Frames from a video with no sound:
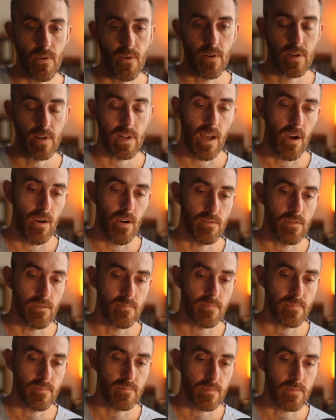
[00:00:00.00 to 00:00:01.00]
now,
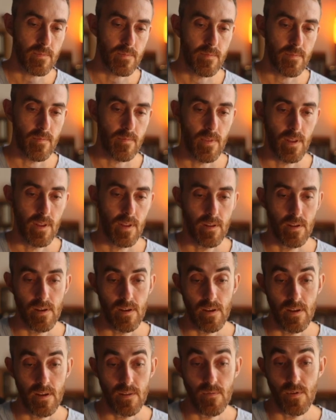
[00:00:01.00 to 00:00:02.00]

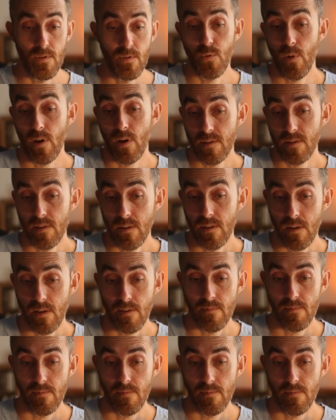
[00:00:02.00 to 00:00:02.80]
and which was the